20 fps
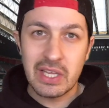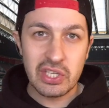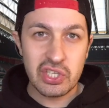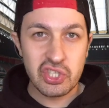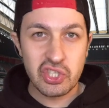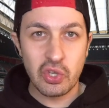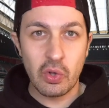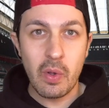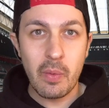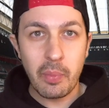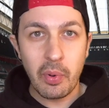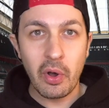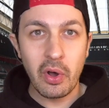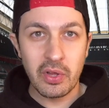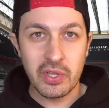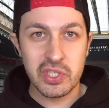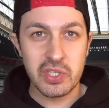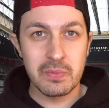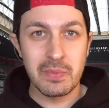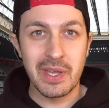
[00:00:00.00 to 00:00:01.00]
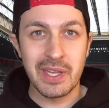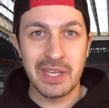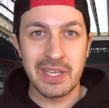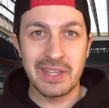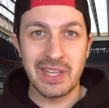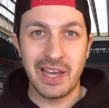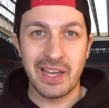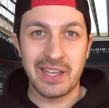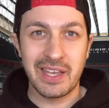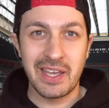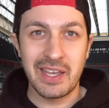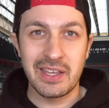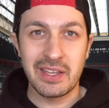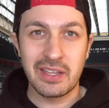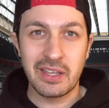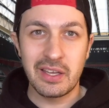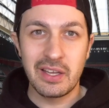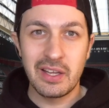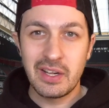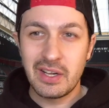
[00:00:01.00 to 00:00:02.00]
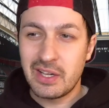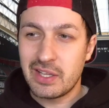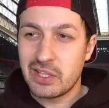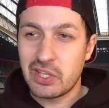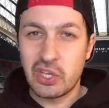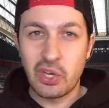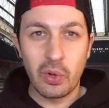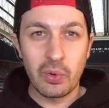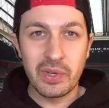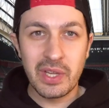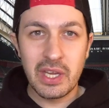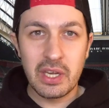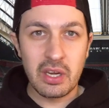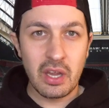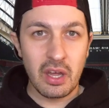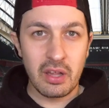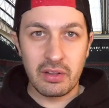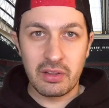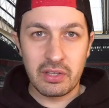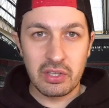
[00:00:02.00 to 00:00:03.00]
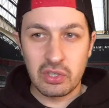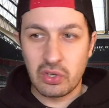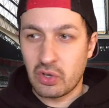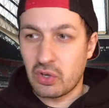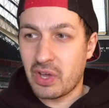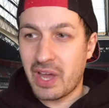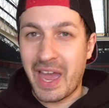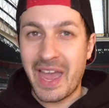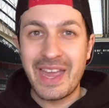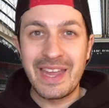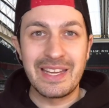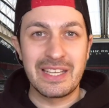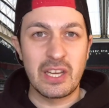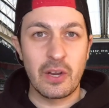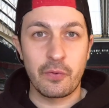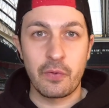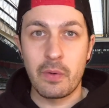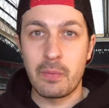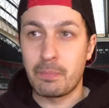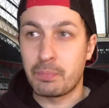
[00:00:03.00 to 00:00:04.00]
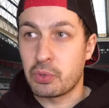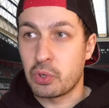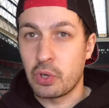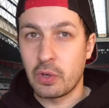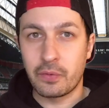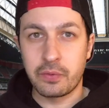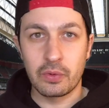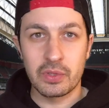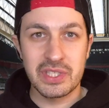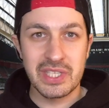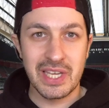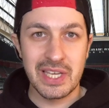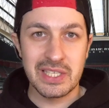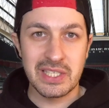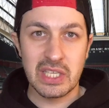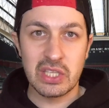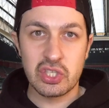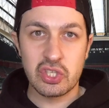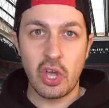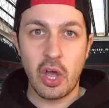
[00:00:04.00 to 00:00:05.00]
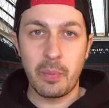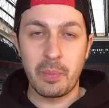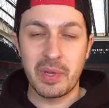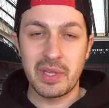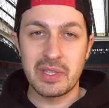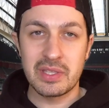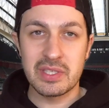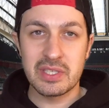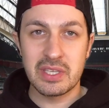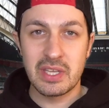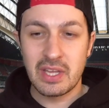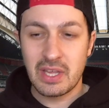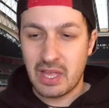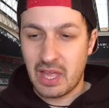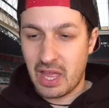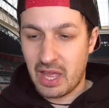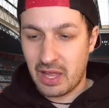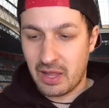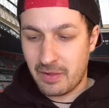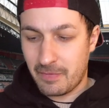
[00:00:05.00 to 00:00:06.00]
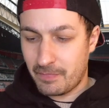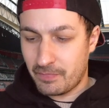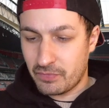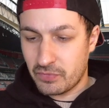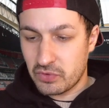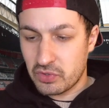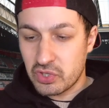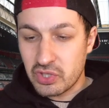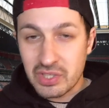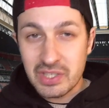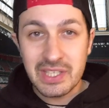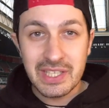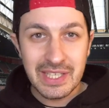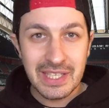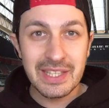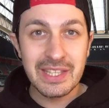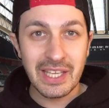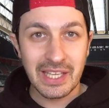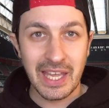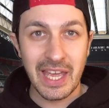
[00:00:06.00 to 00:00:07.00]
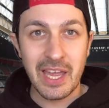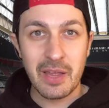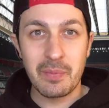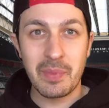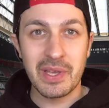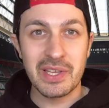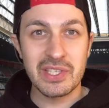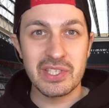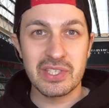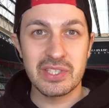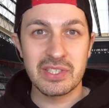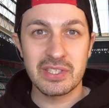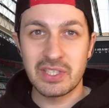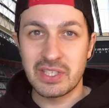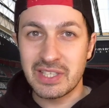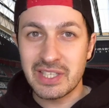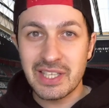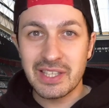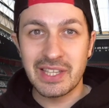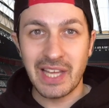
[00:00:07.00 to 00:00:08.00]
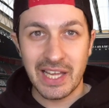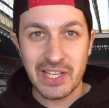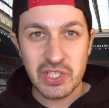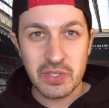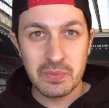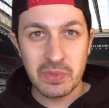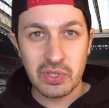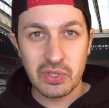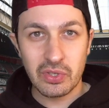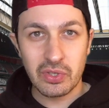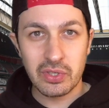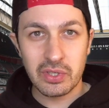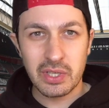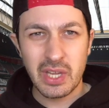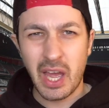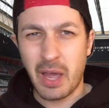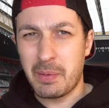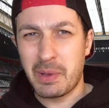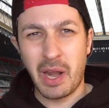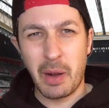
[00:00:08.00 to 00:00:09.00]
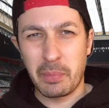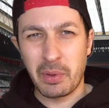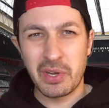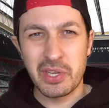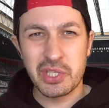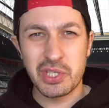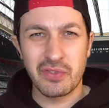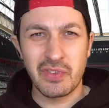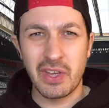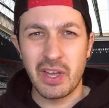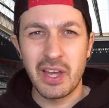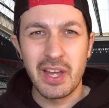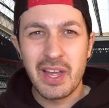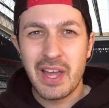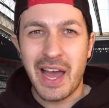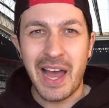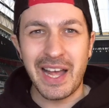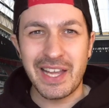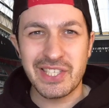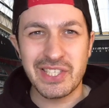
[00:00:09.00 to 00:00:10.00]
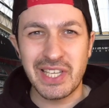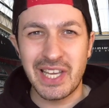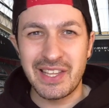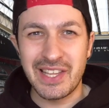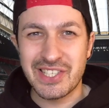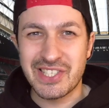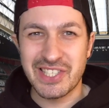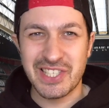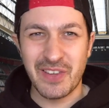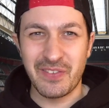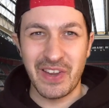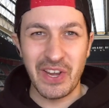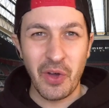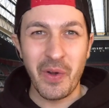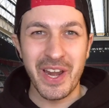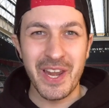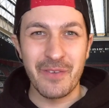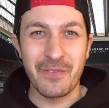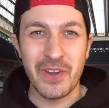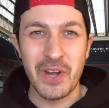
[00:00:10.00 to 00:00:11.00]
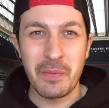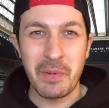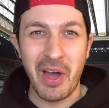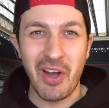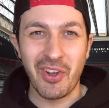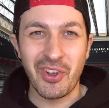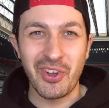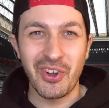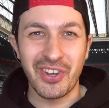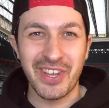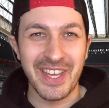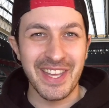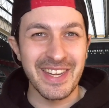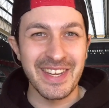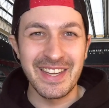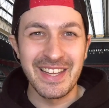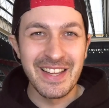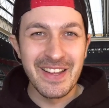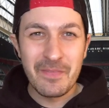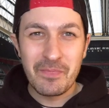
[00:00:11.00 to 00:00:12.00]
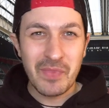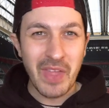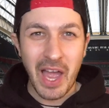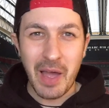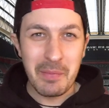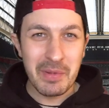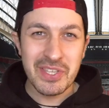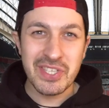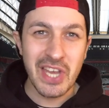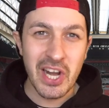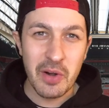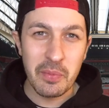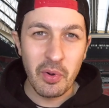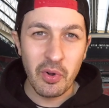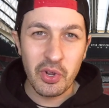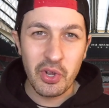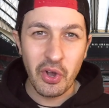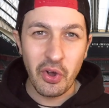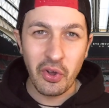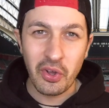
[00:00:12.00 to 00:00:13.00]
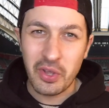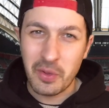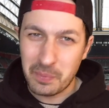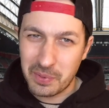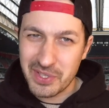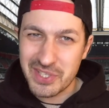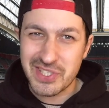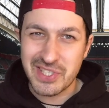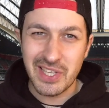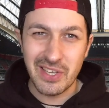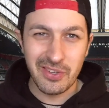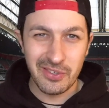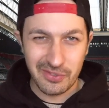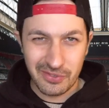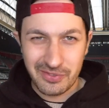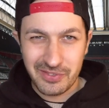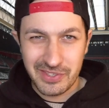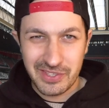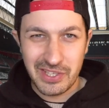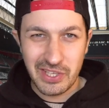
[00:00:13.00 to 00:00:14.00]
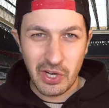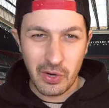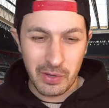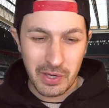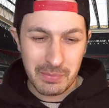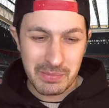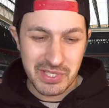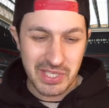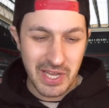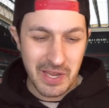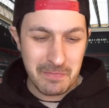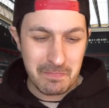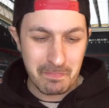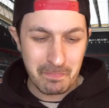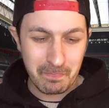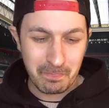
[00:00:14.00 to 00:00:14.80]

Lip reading: is so important to making that cake. You don't need, you know, 8 different beautiful tasting toppings. You need the cake base. You need that to be good. I mean, I'll be honest with you. I say this as if I know anything about cooking. I'm a terrible cook, but still, you know what I'm saying.